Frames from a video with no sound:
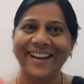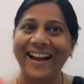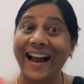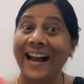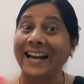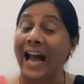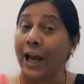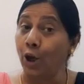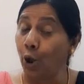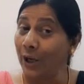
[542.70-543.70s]
And
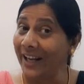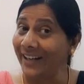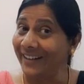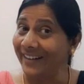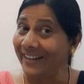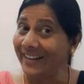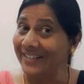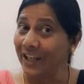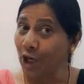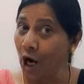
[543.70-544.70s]
iodine is
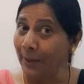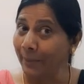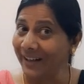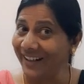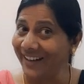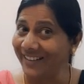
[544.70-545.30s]
a non-metal.